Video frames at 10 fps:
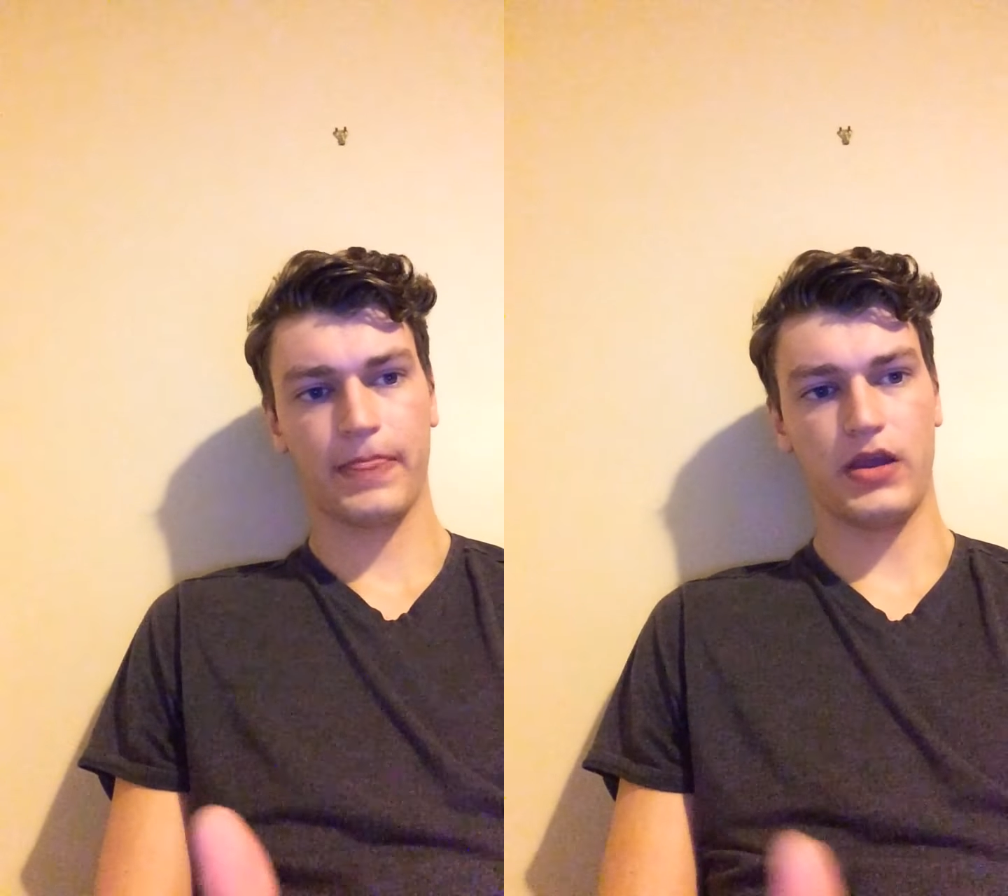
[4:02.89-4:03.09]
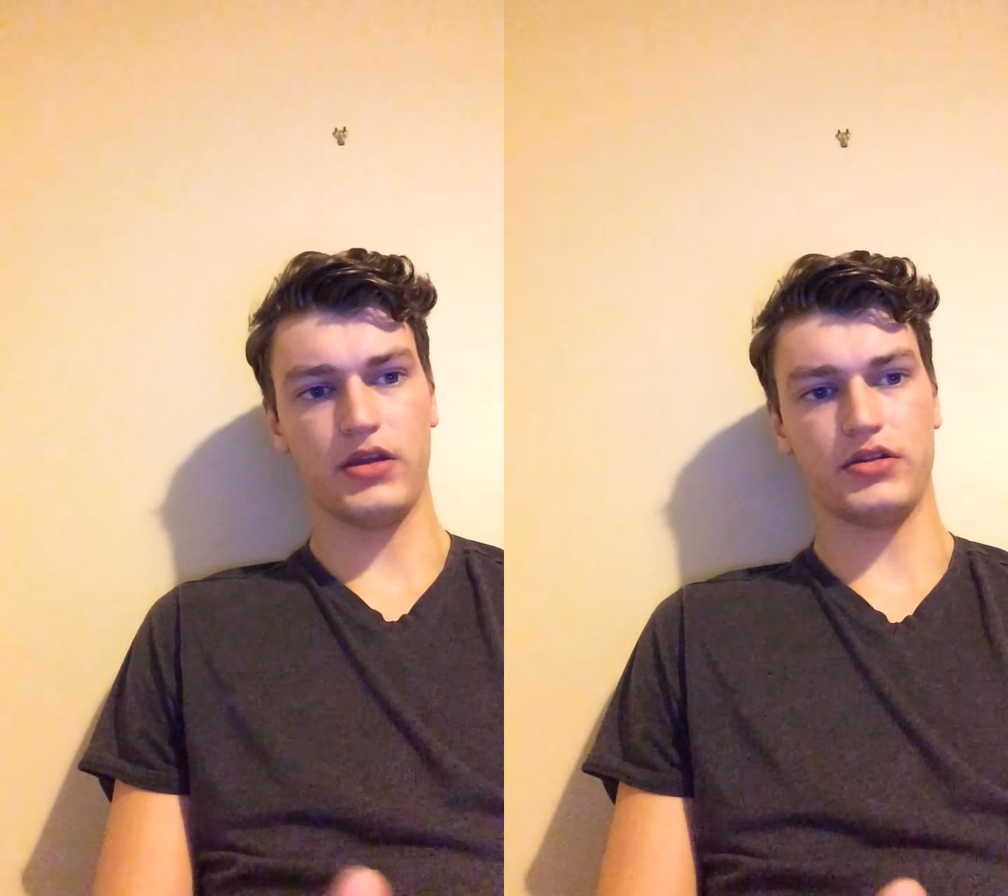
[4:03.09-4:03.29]

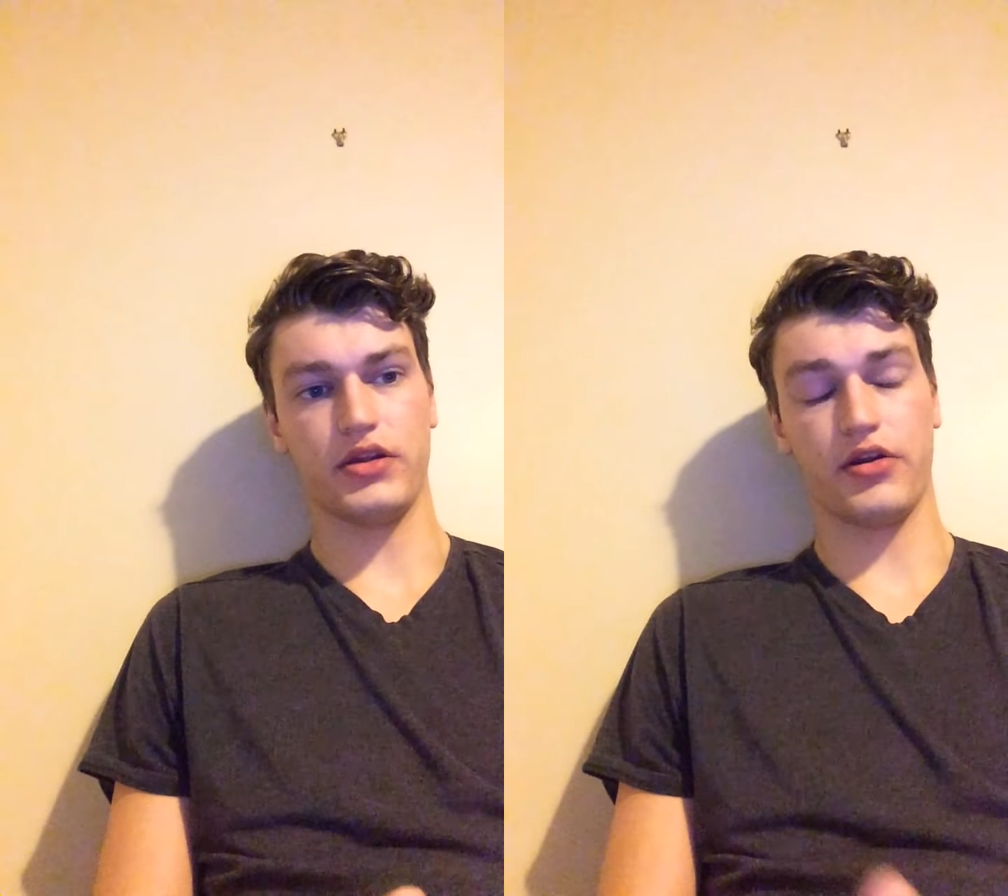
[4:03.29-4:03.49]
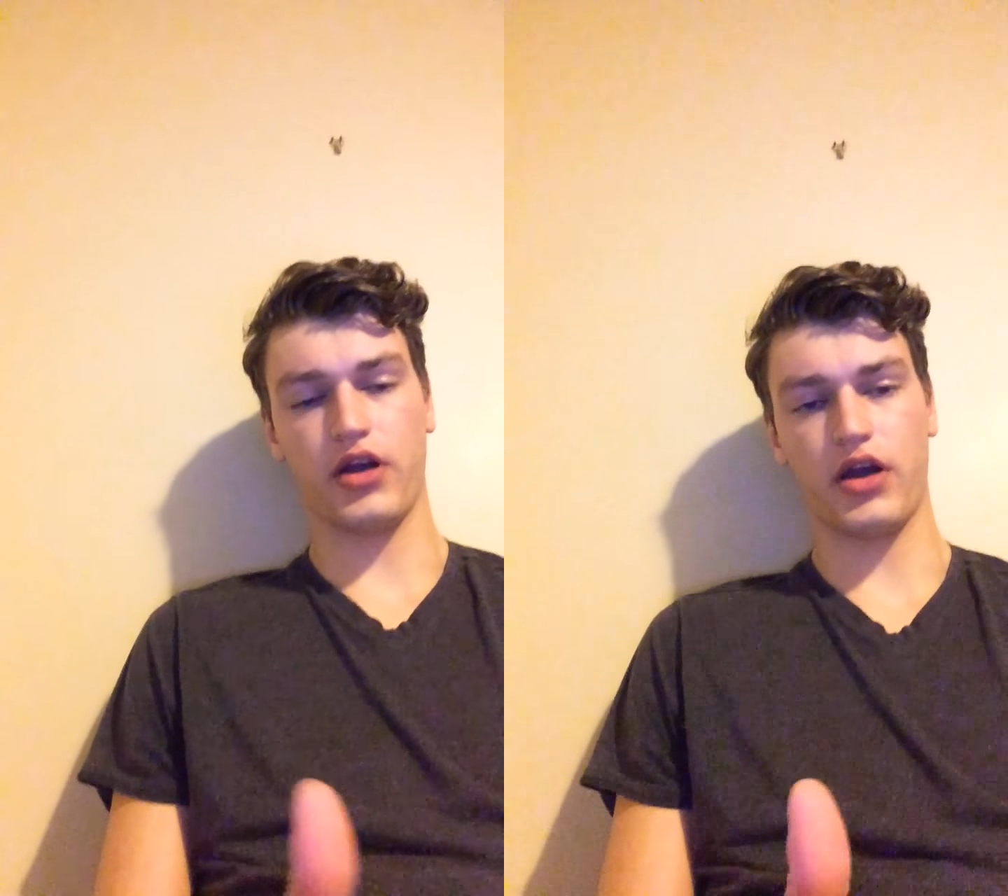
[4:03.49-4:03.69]
is
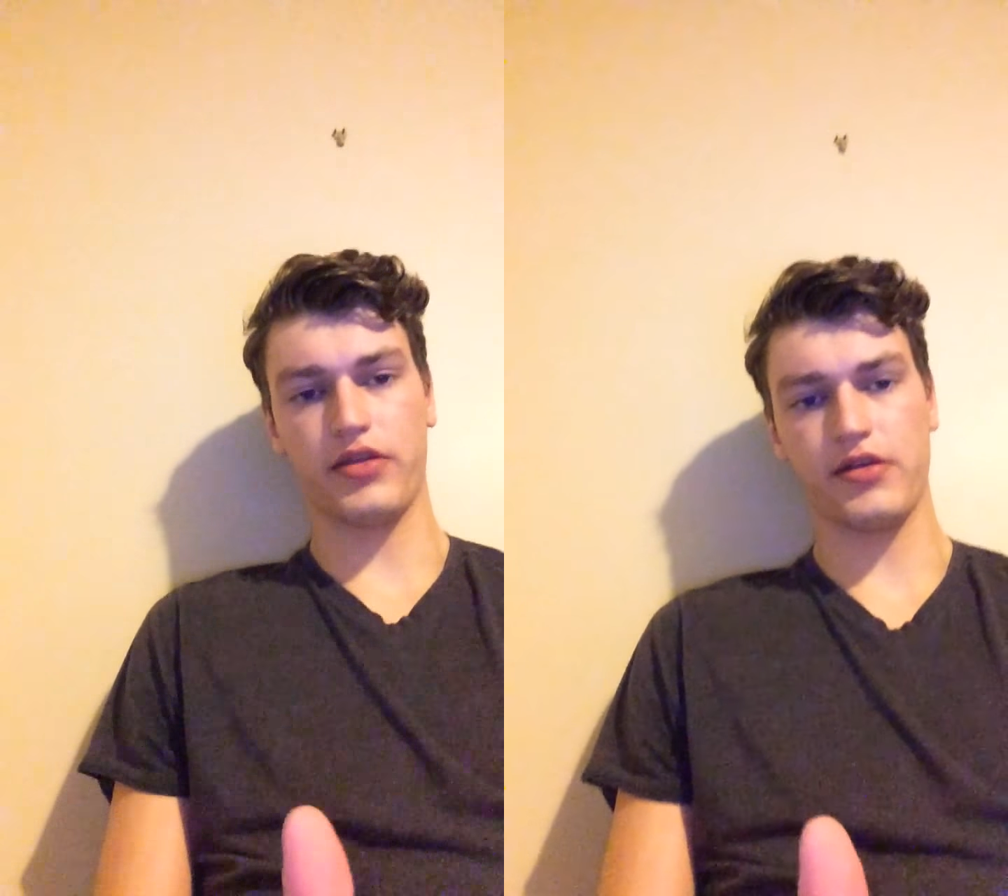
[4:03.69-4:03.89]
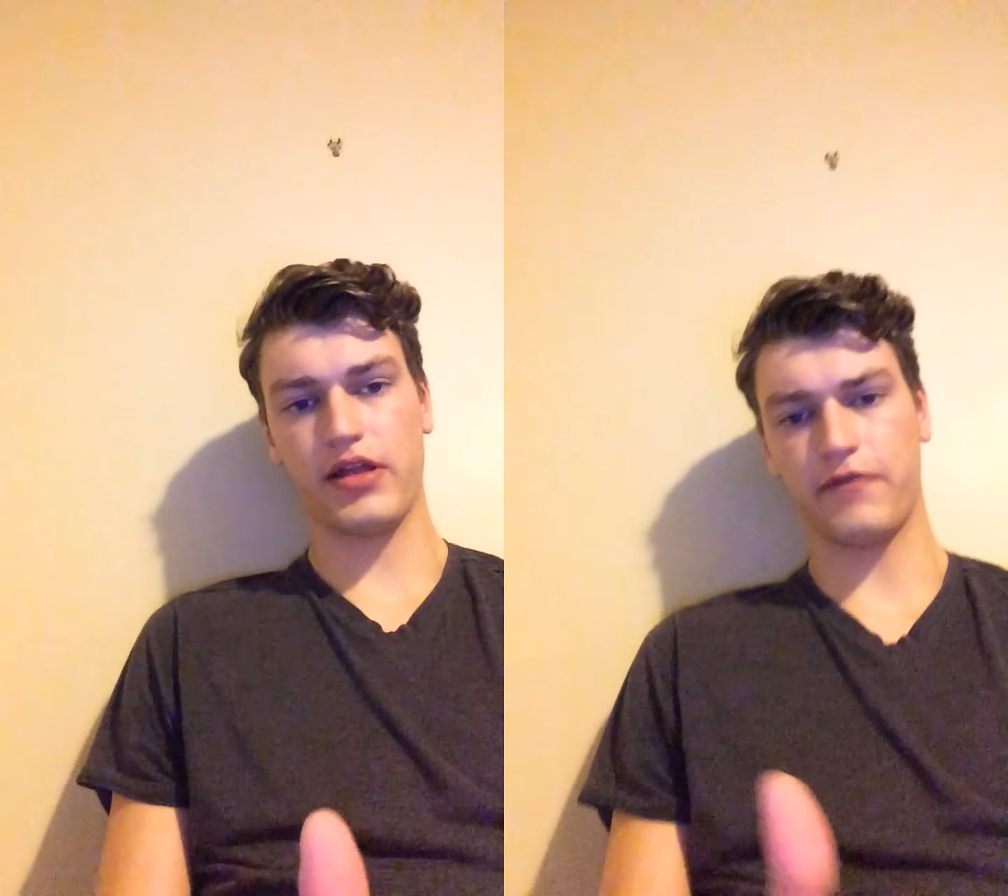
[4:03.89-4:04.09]
they're
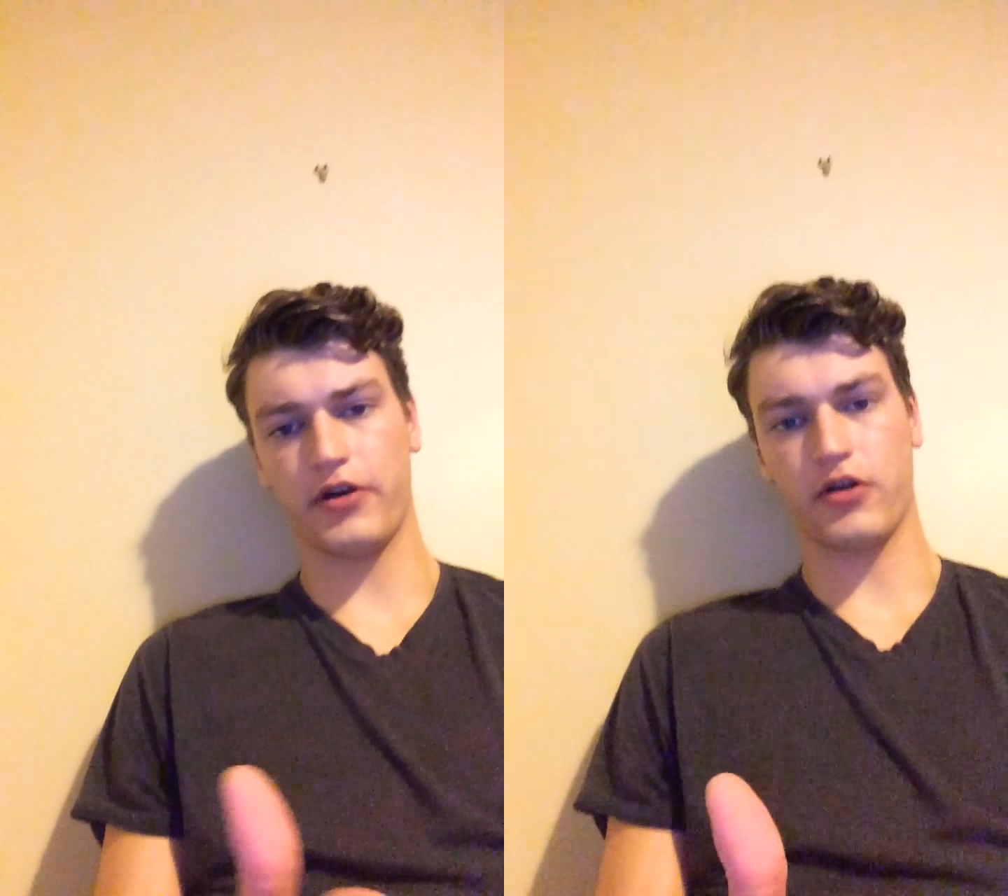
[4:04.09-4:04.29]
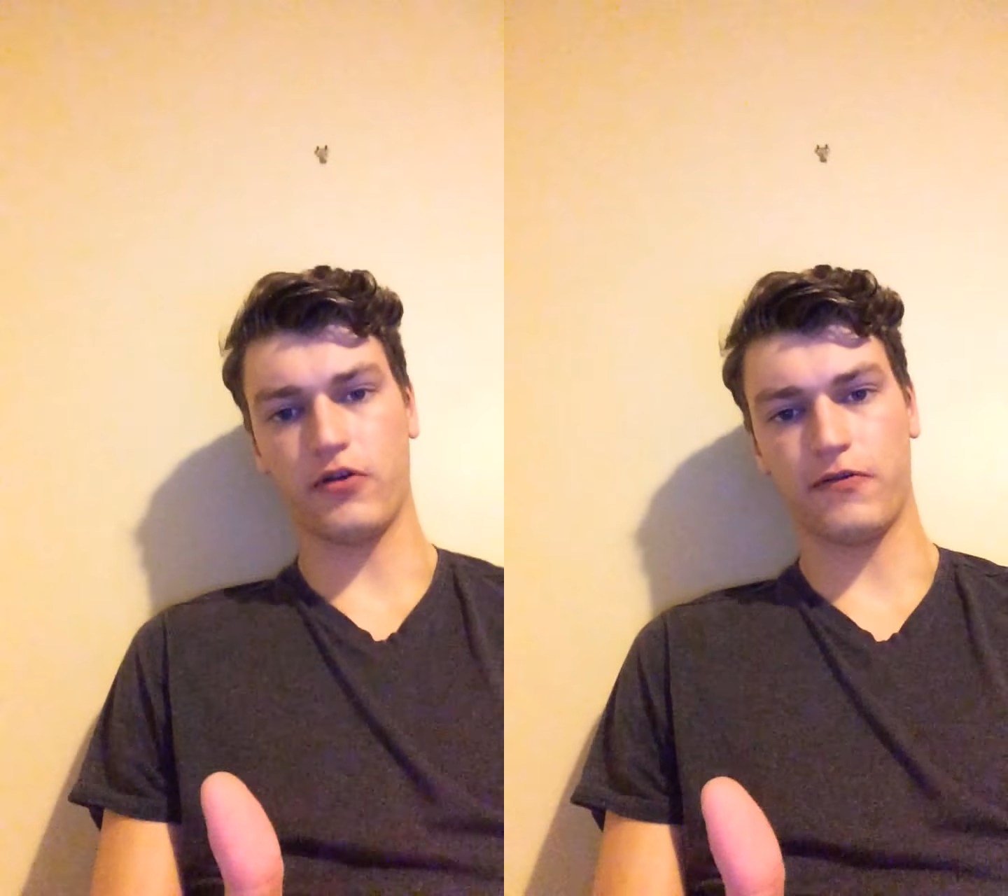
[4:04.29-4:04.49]
like
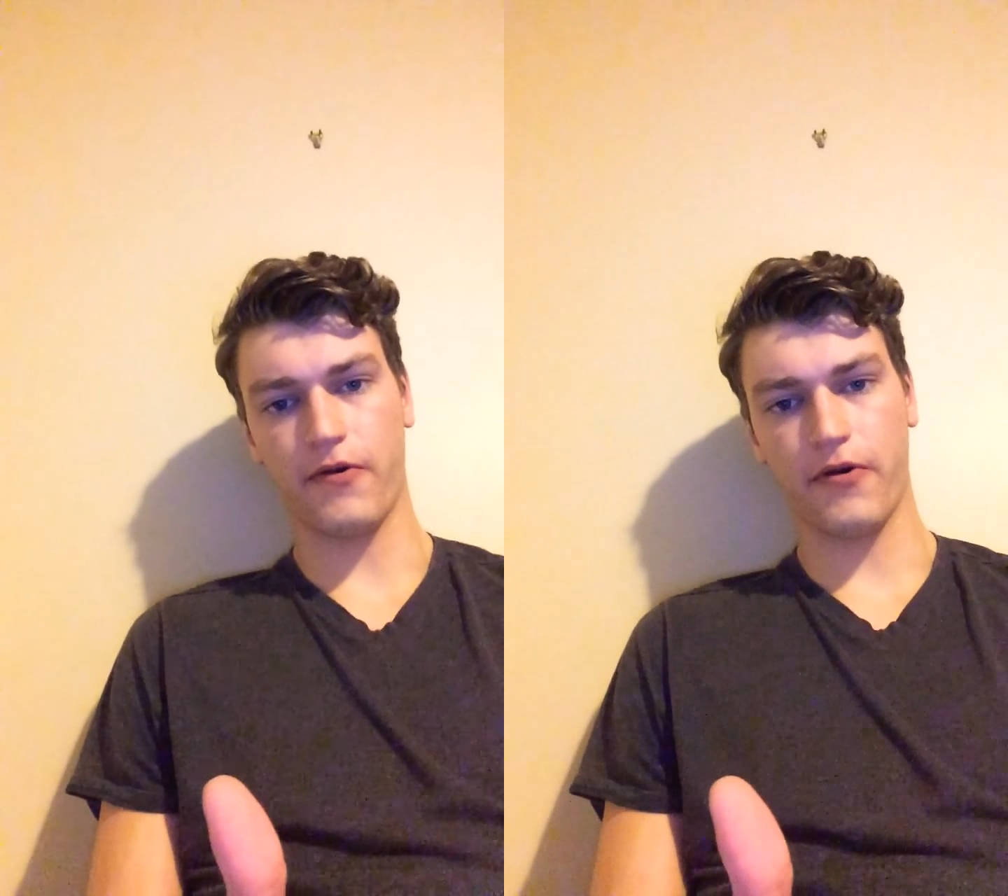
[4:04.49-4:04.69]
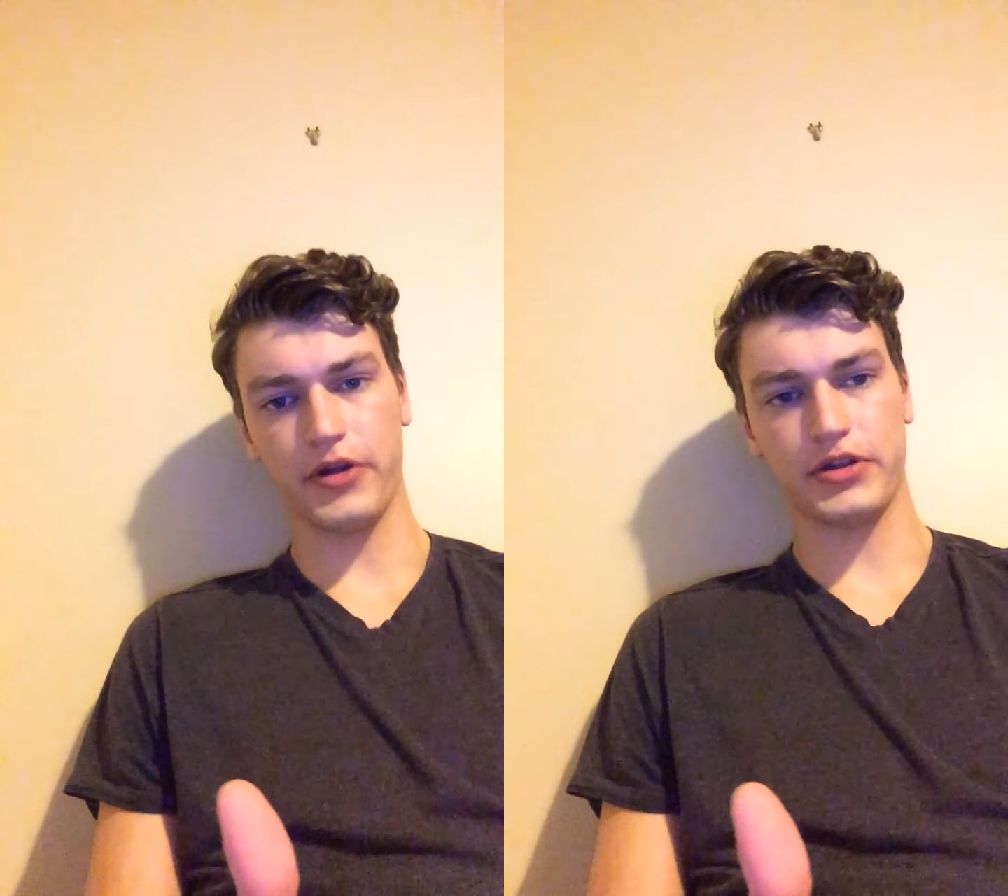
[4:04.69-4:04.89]
vertical
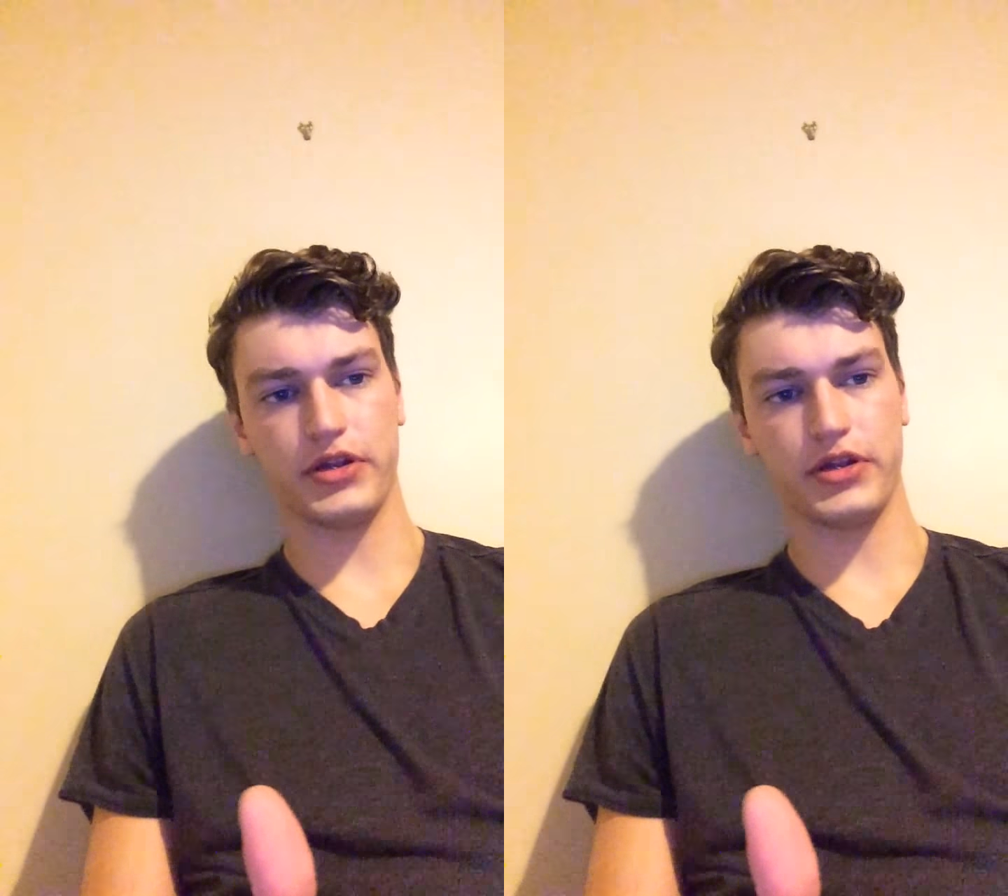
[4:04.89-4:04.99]
forests.